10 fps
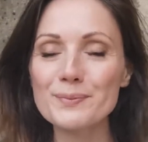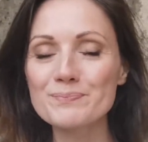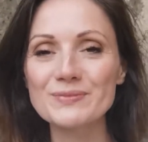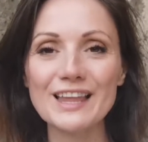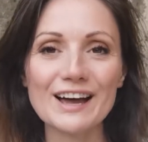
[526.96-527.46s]

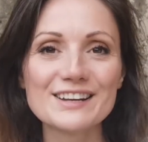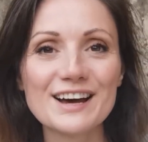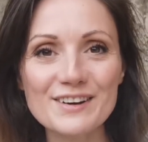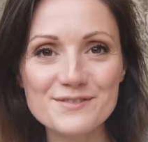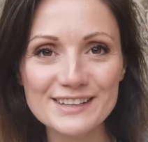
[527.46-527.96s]
Now, and
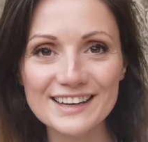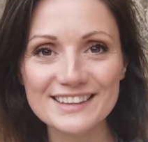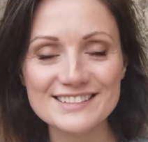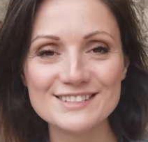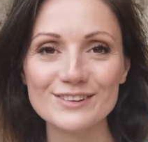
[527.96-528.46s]
I feel like
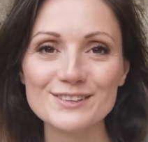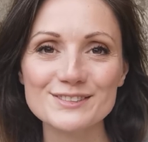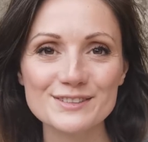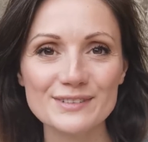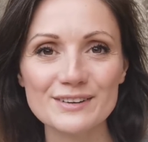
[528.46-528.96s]
this is
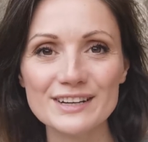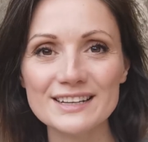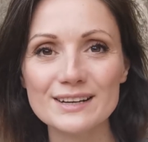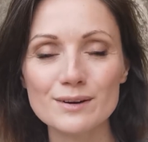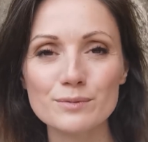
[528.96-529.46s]
also a very
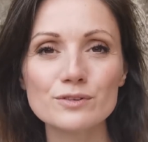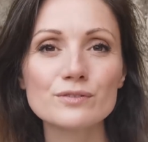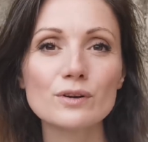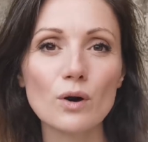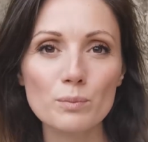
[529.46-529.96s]

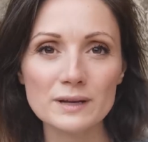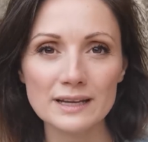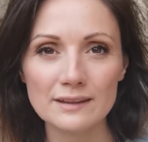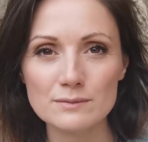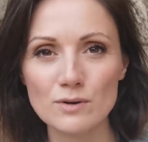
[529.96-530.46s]
beautiful opening
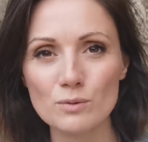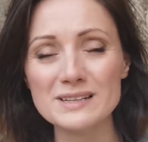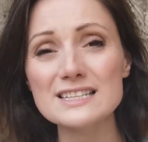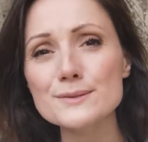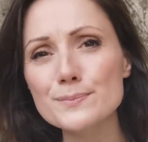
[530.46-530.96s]
at the moment,
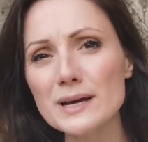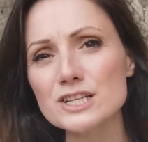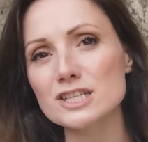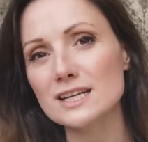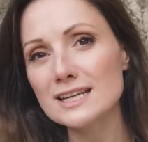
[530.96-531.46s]

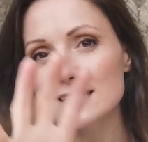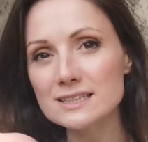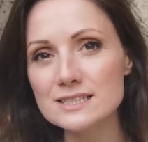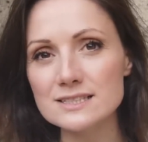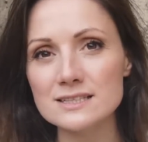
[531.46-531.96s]
especially in
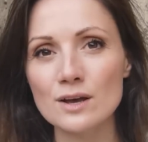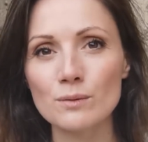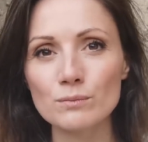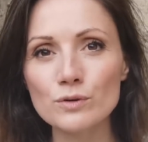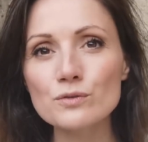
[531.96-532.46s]
this
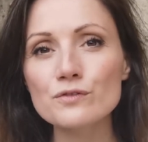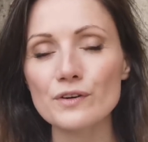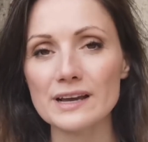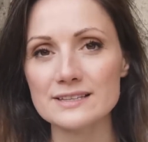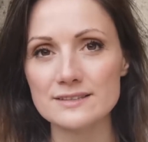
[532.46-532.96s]
moon
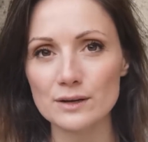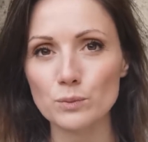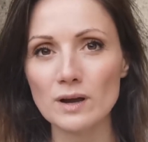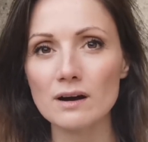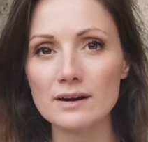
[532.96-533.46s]
phase that
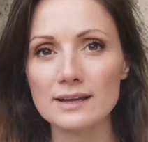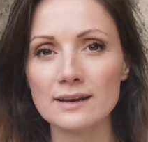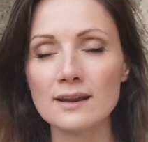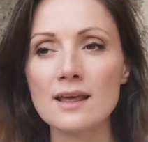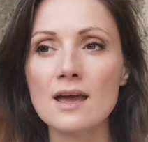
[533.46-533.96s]
we are
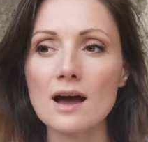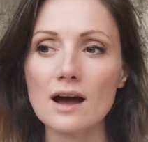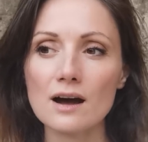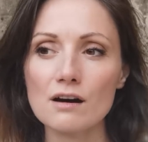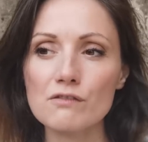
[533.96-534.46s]
in,
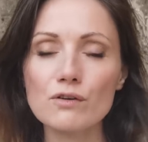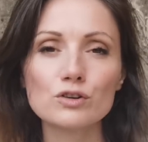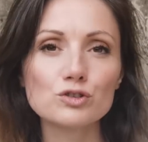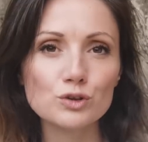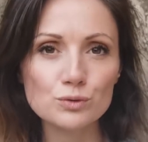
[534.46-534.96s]
for
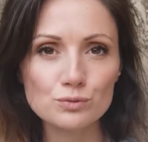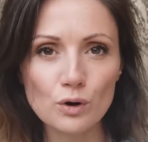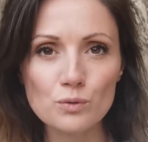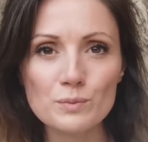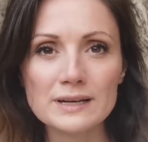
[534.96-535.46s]
new
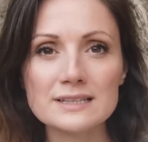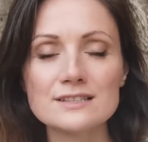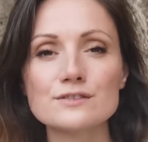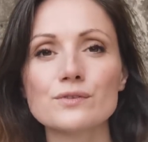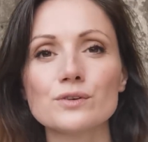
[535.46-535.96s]

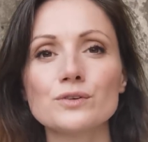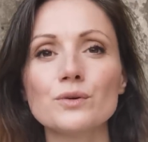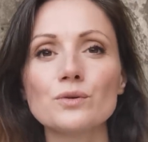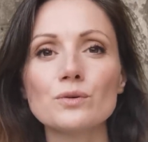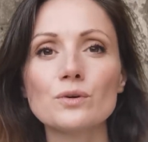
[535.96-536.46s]
romance, for
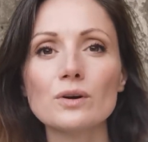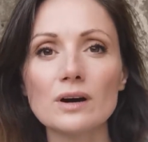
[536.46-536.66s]
new